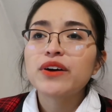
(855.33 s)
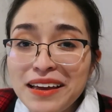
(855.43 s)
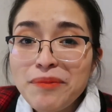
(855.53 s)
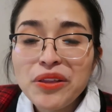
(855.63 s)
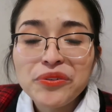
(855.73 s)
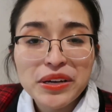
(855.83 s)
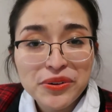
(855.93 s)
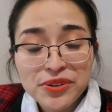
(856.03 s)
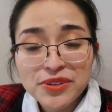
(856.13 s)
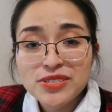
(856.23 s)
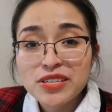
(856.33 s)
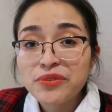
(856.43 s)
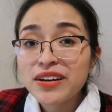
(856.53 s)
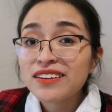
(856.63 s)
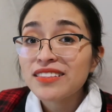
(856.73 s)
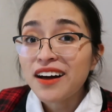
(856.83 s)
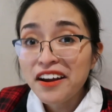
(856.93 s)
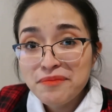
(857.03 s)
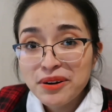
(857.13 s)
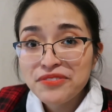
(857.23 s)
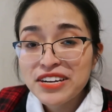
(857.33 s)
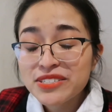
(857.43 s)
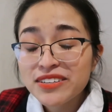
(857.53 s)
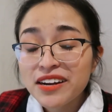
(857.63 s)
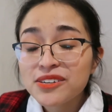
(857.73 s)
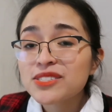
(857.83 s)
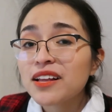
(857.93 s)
Think about the recruiters. They read a lot of motivational letters,